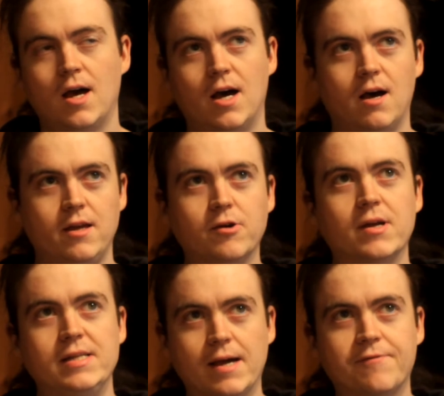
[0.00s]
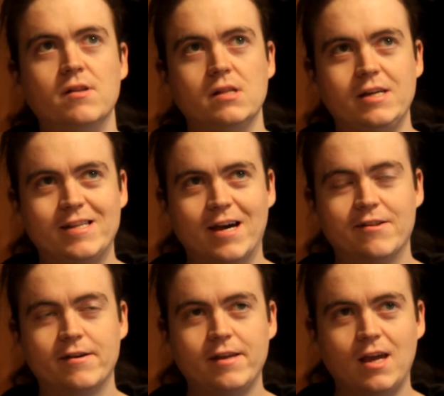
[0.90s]
Uh, you can definitely tell
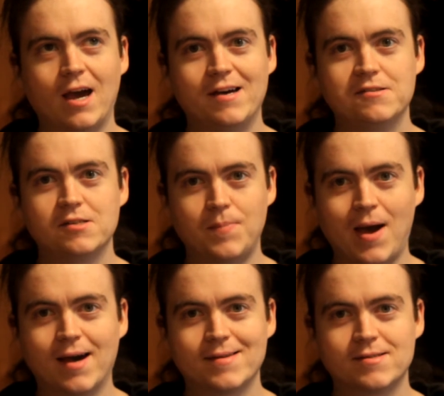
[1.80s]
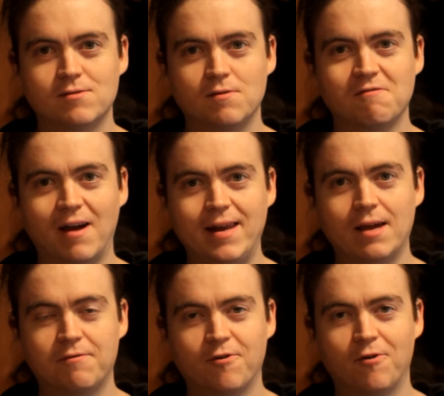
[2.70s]
that he has a past writing
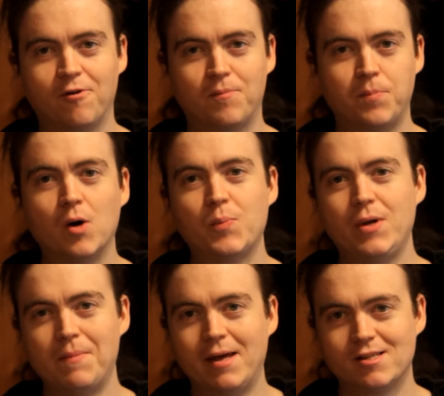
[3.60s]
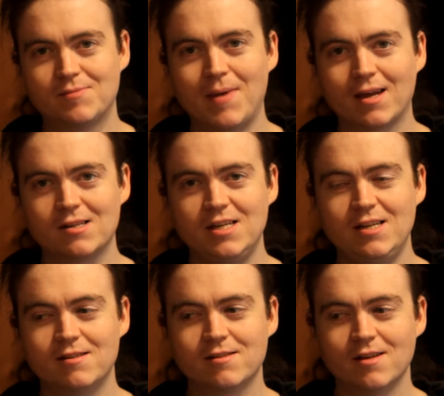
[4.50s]
for pulpy men's
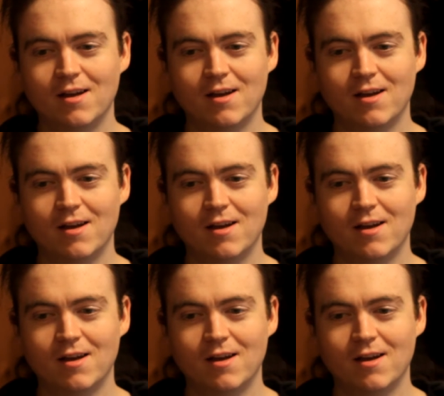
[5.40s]
magazines,